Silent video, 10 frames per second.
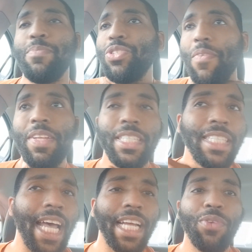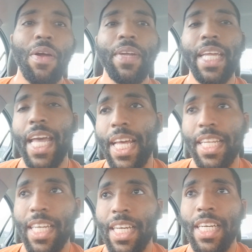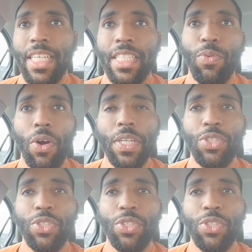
strip his neck, do whatever he can to work on the